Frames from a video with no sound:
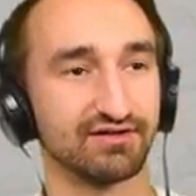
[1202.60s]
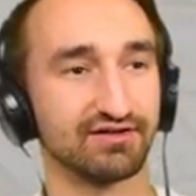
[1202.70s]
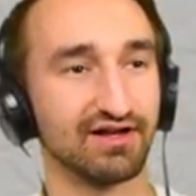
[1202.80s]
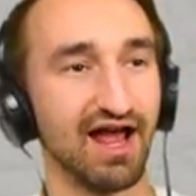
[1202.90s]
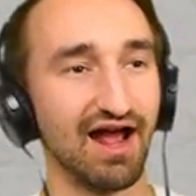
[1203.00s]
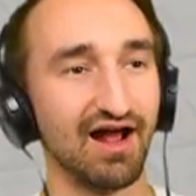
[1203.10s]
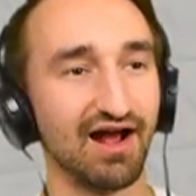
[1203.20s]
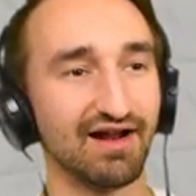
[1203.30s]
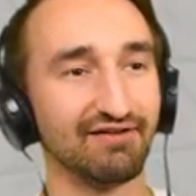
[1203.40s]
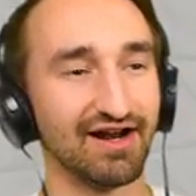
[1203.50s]
No, yeah,
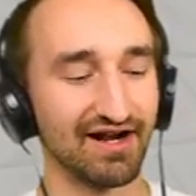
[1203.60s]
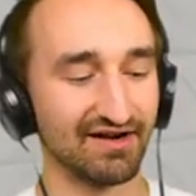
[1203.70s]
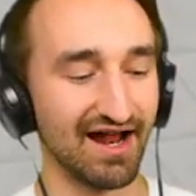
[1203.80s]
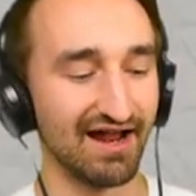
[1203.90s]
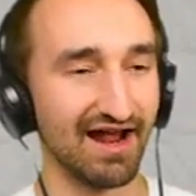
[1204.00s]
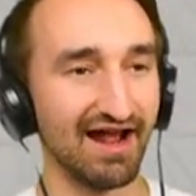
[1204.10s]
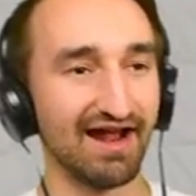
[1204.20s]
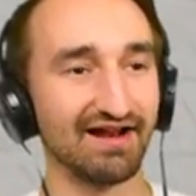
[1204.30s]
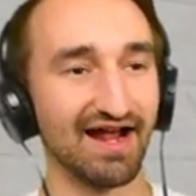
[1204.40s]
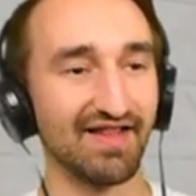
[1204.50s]
yeah, yeah, right here, yeah, yeah,
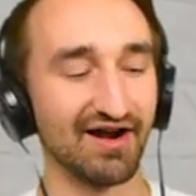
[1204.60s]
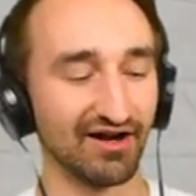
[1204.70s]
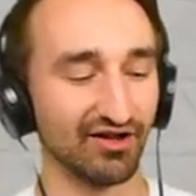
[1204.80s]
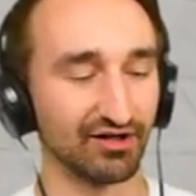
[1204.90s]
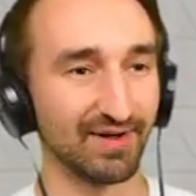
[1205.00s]
yeah, yeah, no there you go, look no